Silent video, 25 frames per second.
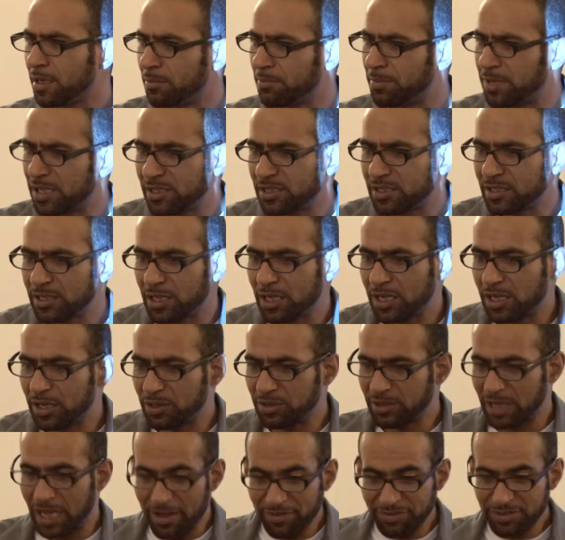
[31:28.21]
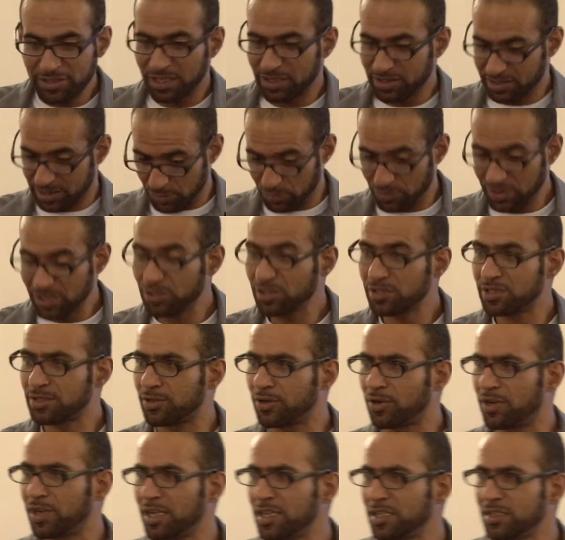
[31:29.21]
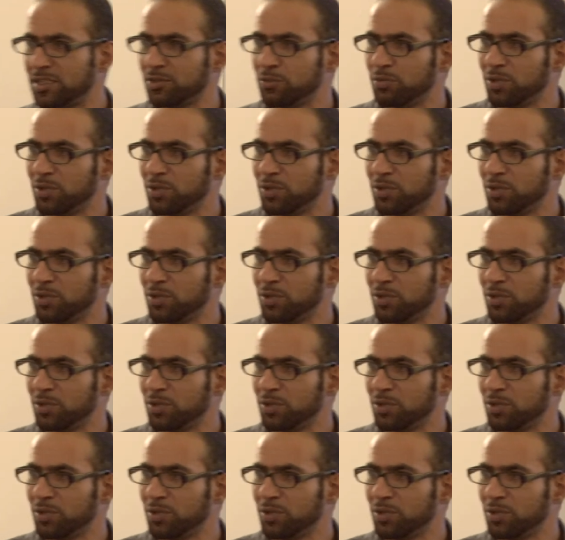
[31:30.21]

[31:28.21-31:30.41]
but uh, after we destroy it,